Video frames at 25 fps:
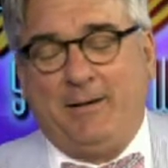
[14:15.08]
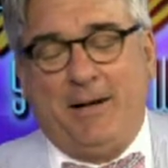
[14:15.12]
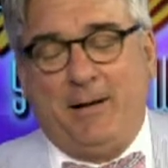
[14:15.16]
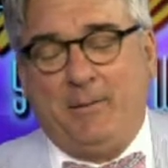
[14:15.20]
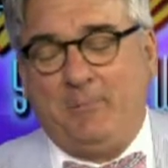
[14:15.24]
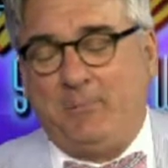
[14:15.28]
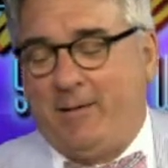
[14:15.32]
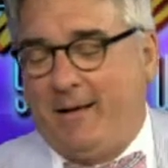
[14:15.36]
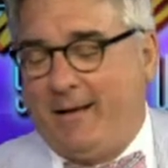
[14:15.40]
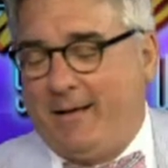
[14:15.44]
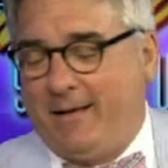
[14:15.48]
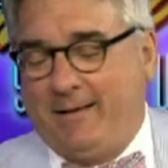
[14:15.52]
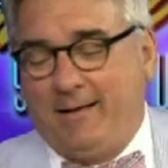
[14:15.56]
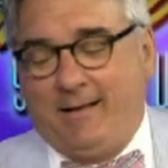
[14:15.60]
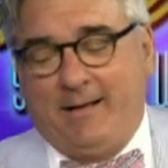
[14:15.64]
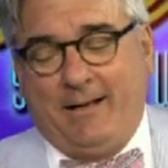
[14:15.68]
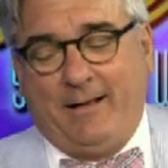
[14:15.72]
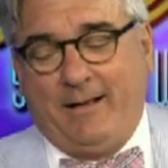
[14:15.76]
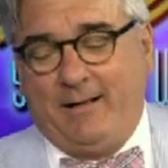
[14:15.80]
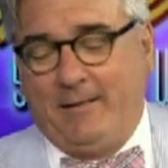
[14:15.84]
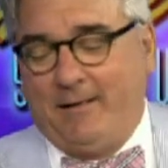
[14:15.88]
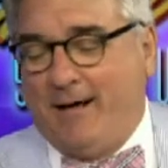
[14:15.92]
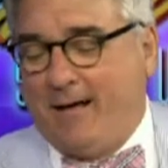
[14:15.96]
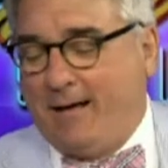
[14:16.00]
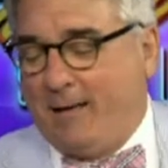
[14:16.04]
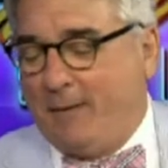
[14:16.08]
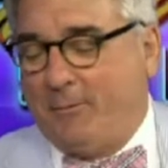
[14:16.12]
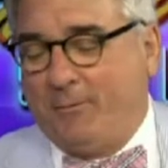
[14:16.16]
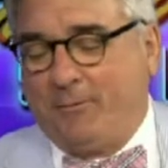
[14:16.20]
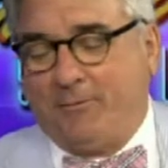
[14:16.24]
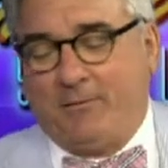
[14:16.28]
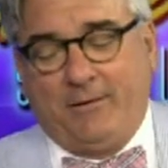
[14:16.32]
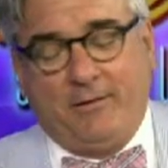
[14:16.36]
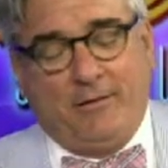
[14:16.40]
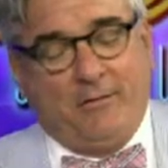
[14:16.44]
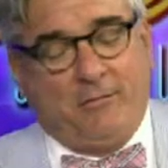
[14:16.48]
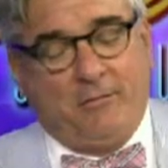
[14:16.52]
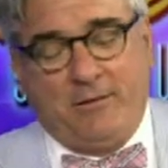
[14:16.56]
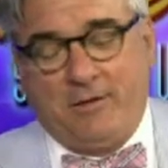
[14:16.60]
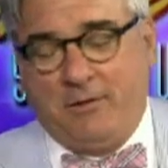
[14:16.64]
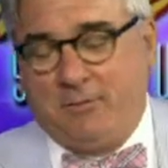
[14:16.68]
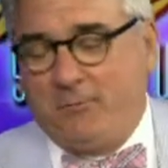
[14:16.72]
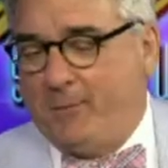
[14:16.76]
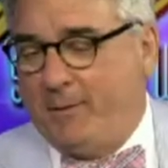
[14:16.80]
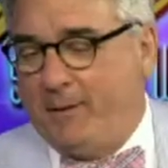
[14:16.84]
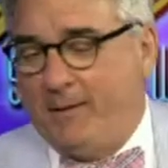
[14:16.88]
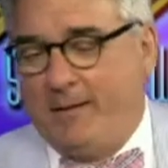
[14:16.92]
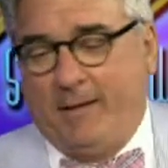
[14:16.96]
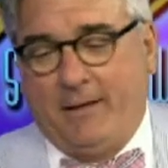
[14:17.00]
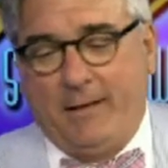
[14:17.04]
I, am not anonymous in the least
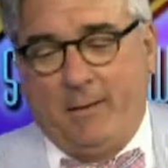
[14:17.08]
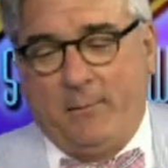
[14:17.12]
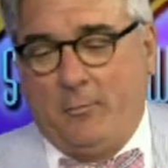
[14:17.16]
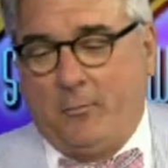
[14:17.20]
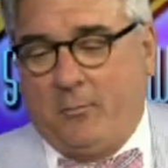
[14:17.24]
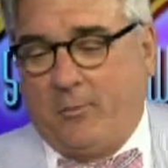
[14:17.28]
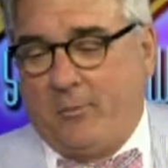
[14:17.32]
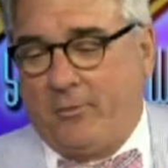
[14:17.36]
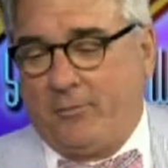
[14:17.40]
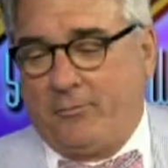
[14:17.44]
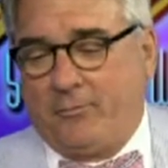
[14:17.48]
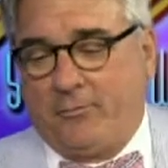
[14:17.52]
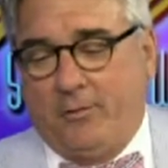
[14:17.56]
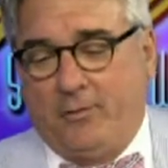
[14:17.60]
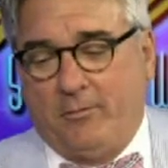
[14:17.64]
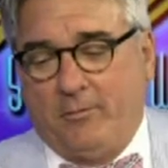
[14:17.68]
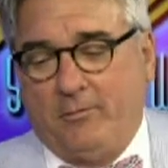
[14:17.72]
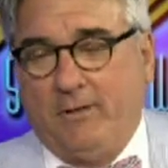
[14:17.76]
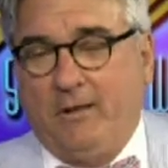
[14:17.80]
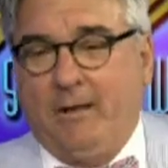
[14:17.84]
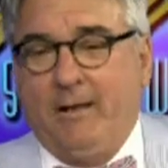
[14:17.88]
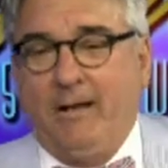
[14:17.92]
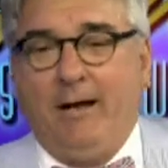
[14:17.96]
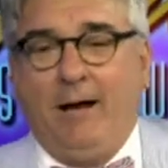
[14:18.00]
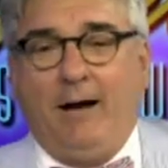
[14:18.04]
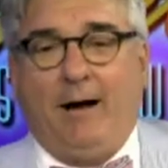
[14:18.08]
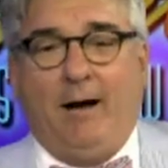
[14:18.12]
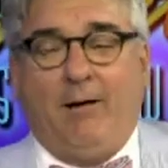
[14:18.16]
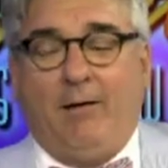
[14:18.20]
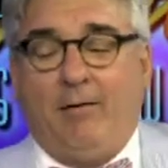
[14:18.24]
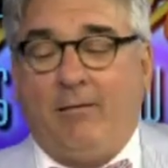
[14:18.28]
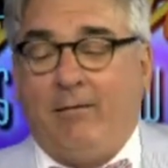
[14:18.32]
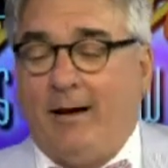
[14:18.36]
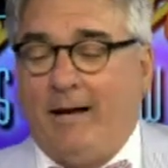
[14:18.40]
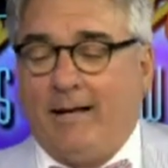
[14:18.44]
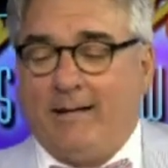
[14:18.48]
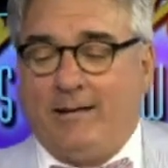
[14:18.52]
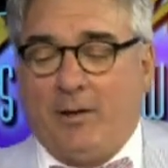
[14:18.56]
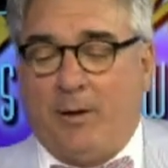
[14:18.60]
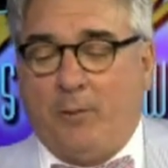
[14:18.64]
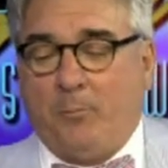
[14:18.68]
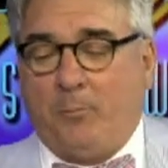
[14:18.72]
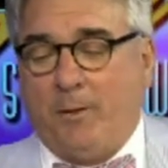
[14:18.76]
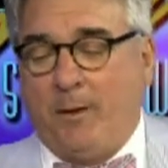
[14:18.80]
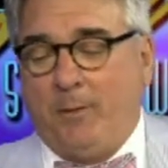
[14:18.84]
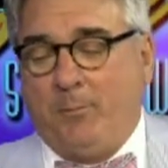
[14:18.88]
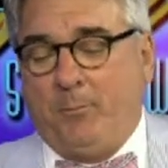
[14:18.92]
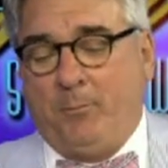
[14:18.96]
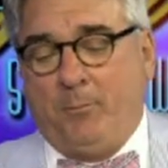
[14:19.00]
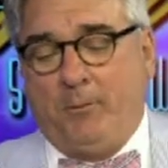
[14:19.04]
bit anymore. So all I tell
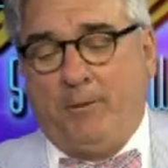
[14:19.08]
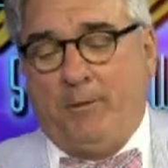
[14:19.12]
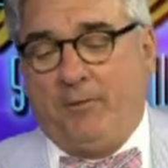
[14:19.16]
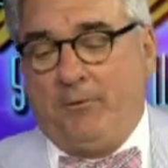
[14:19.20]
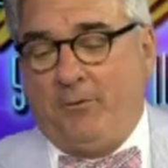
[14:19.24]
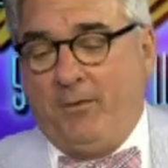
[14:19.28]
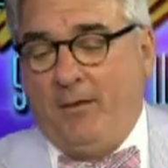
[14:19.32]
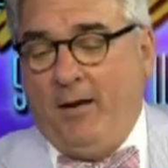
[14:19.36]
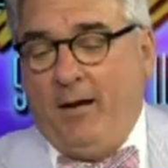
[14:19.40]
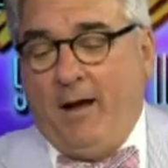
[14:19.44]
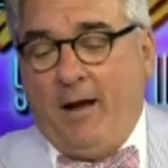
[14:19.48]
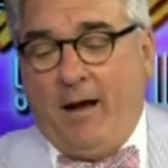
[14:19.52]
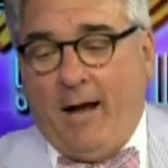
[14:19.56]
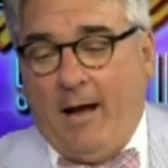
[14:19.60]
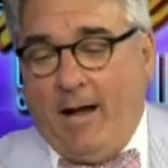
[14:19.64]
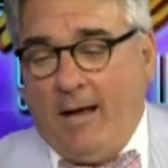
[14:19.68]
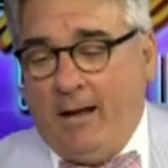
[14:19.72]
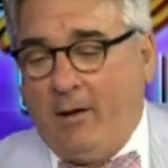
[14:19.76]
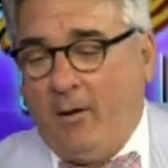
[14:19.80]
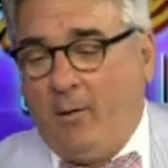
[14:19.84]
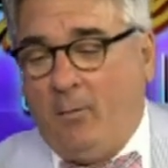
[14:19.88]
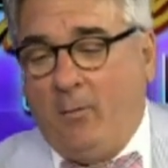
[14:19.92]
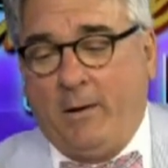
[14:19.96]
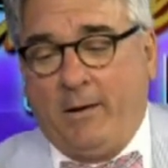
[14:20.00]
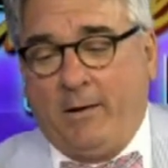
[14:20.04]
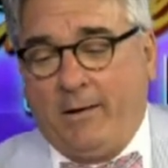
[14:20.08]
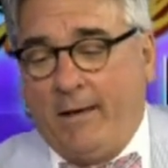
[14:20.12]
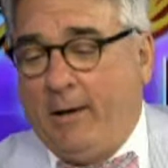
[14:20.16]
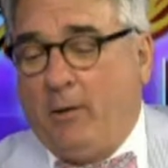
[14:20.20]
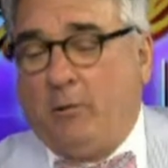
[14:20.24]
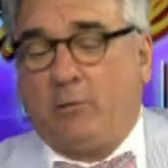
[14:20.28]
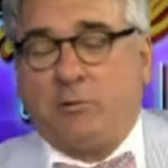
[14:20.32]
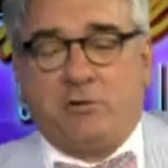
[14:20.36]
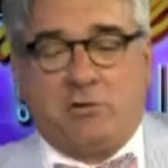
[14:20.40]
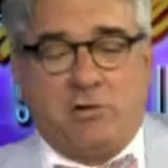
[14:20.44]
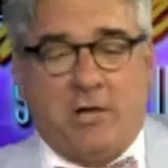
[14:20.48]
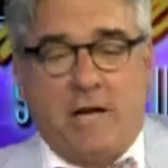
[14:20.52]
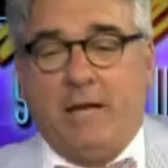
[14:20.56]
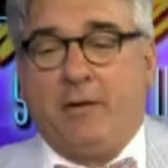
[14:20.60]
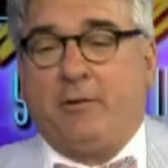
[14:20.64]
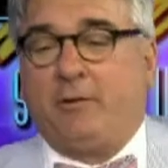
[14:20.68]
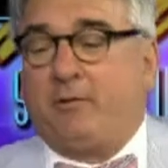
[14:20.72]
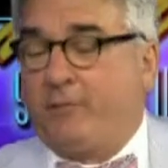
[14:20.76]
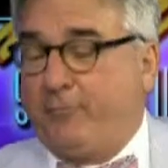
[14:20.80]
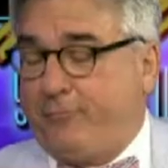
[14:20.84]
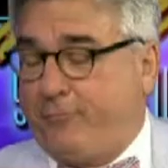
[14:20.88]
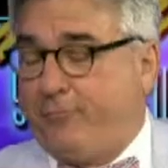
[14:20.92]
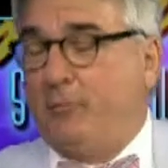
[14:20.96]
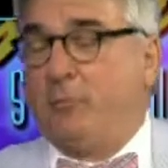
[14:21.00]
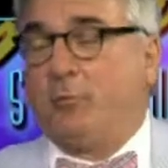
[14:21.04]
people is I go in. They don't change
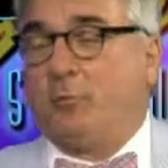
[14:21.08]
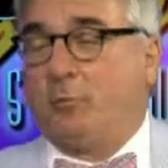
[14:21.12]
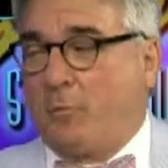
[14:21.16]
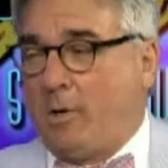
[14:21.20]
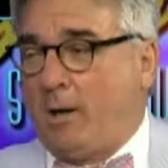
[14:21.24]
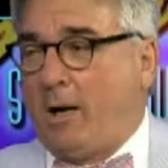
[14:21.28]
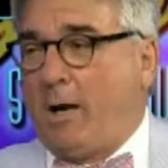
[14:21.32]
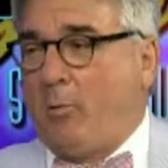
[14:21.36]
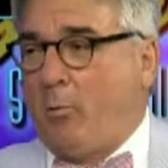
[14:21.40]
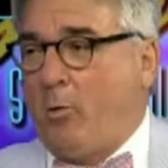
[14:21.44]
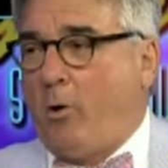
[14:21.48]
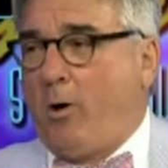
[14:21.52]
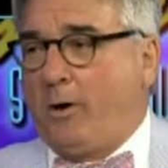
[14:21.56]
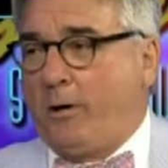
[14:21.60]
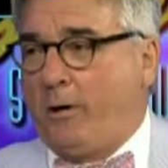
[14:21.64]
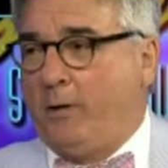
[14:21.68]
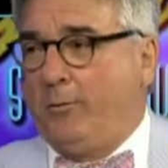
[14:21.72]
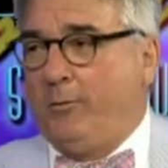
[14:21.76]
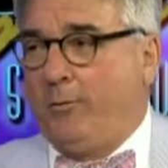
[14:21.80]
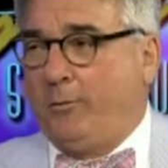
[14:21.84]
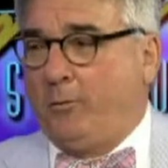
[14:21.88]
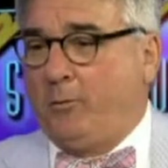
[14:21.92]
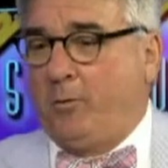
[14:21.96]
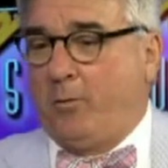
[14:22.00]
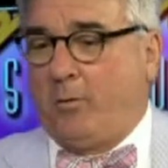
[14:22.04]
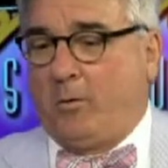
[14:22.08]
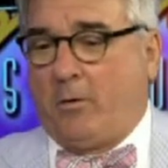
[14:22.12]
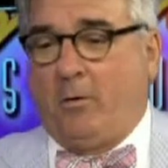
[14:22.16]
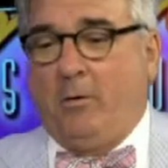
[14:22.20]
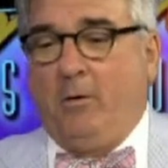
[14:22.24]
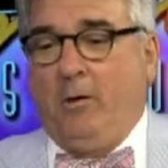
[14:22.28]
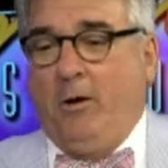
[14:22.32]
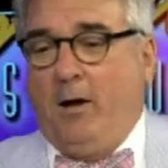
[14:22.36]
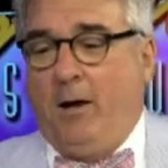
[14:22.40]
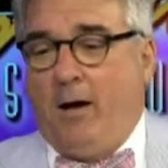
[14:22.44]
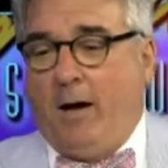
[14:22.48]
the food when I walk in the door.